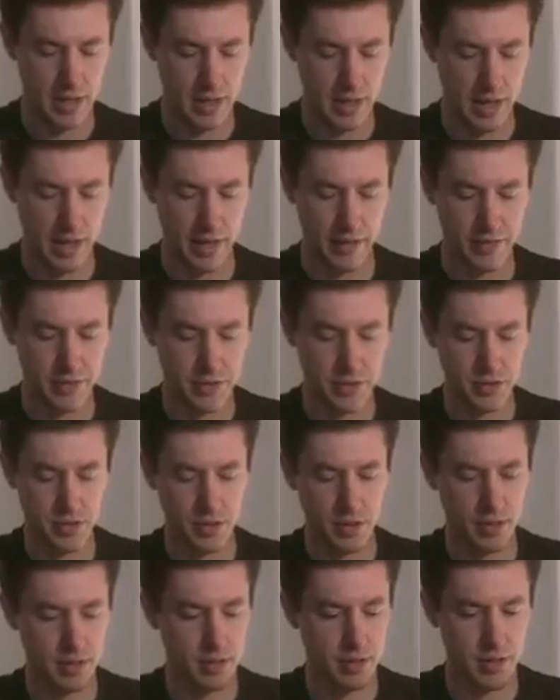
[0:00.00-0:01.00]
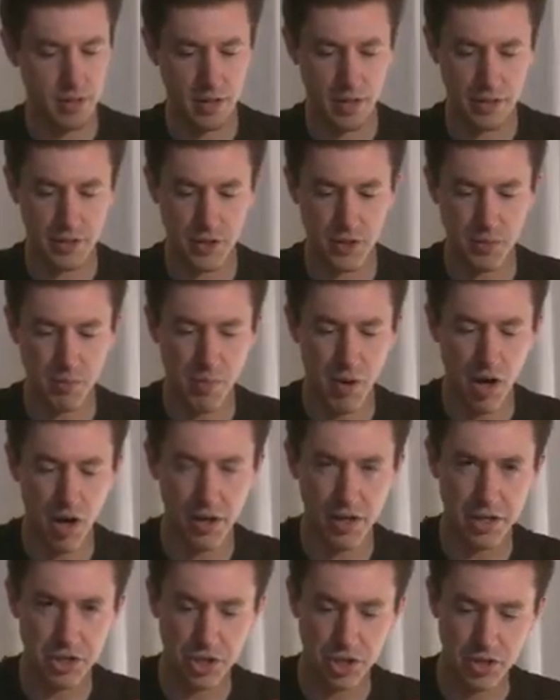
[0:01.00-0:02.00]
This is a
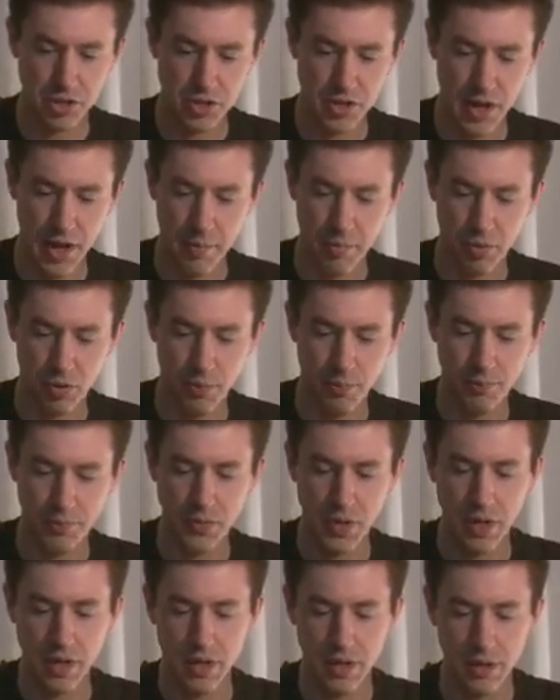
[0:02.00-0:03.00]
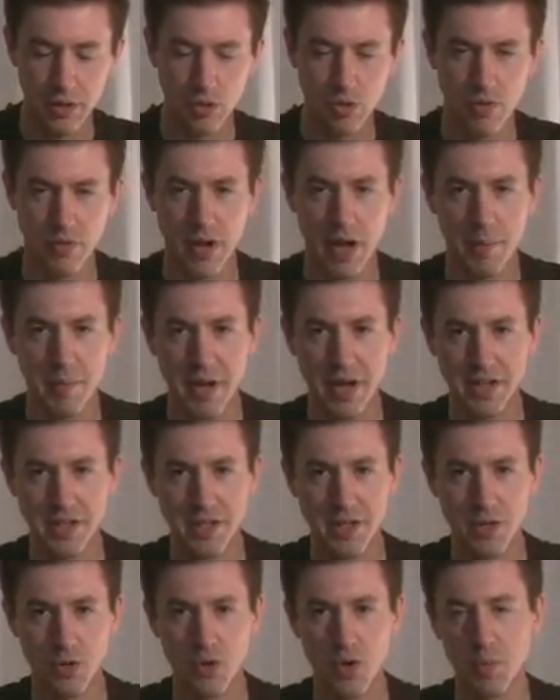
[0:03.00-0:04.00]
smallish sample, so I've got my
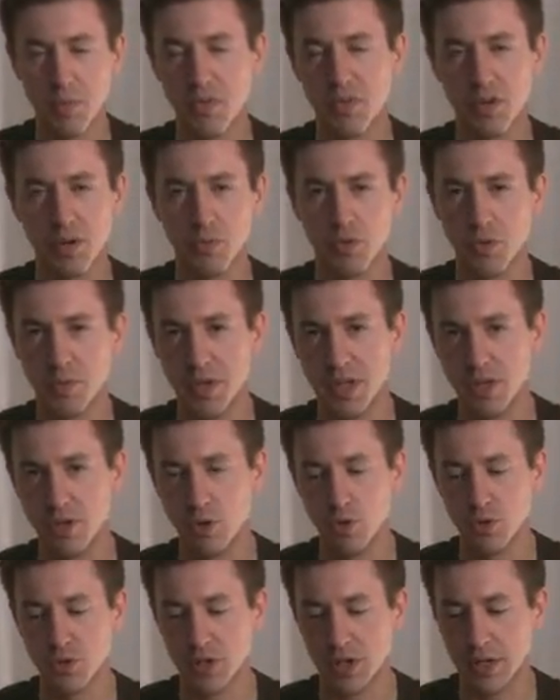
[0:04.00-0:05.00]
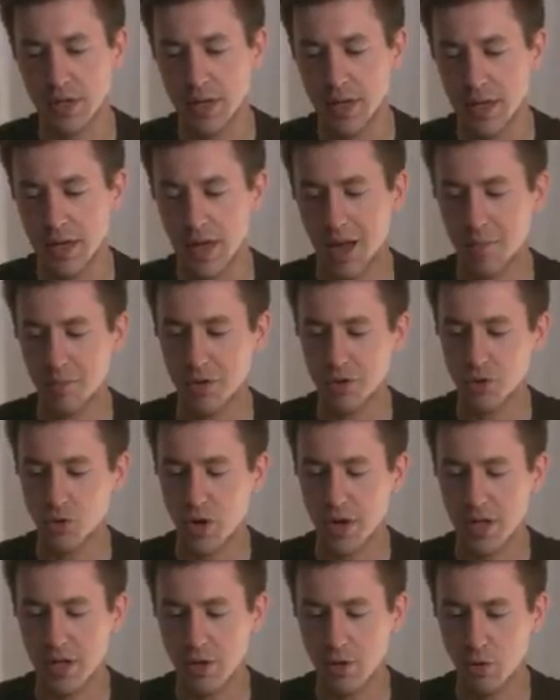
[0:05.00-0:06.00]
tea equipment that I'm going to be using. I'm going to
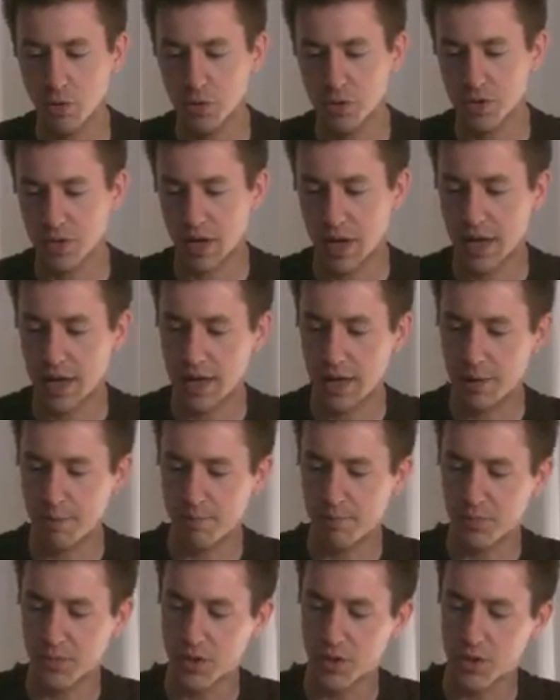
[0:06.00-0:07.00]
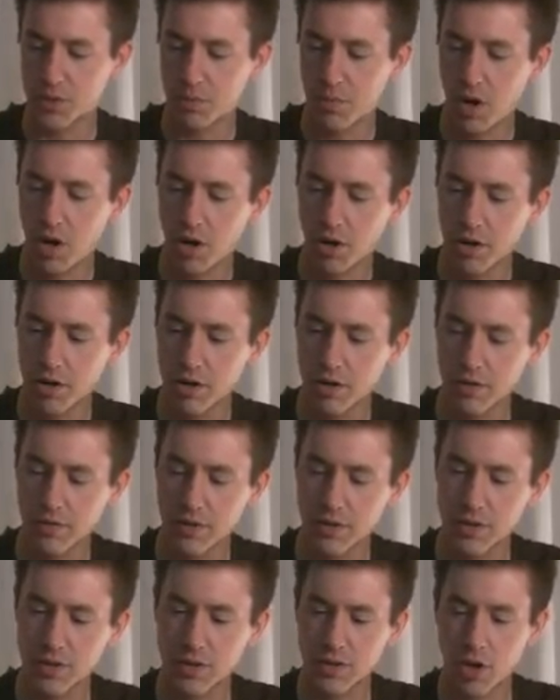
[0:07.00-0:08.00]
try to use a smaller,
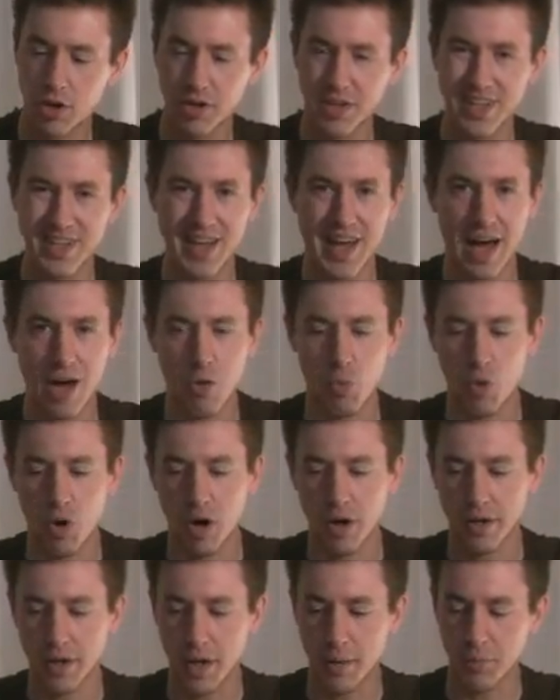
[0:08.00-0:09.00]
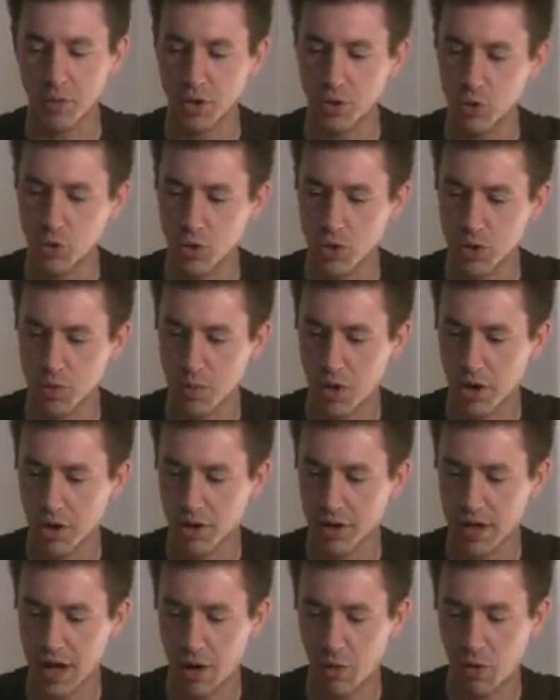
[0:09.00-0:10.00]
this is called a Gaiwan. I'm going to use a
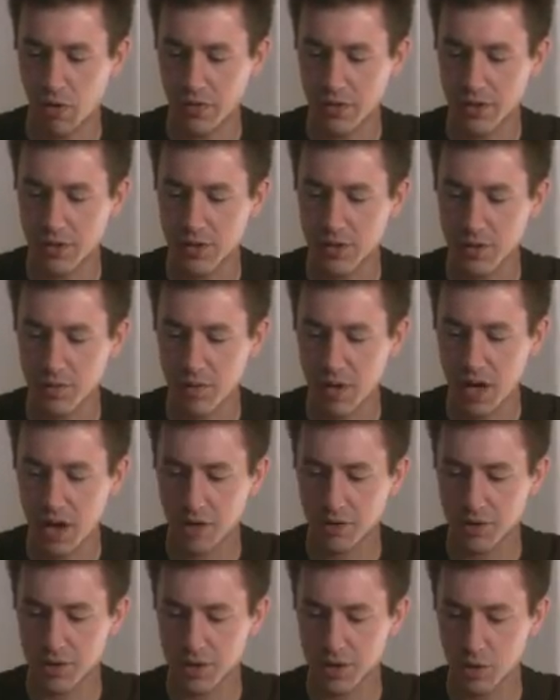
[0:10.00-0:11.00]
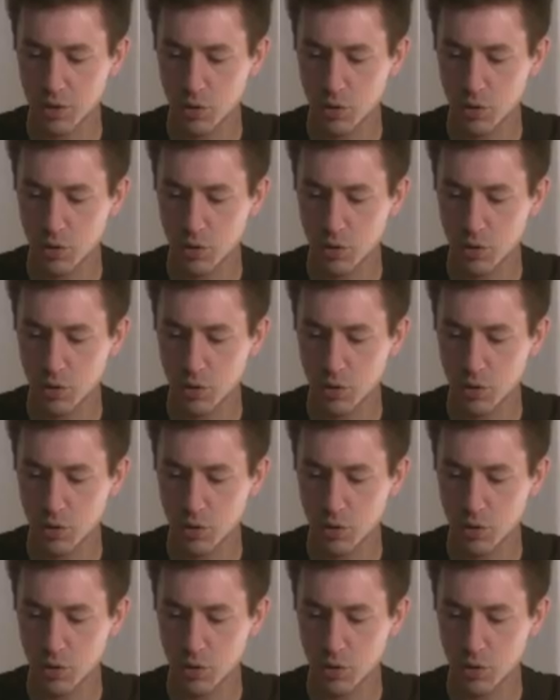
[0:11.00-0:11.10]
smaller Gaiwan. This is about,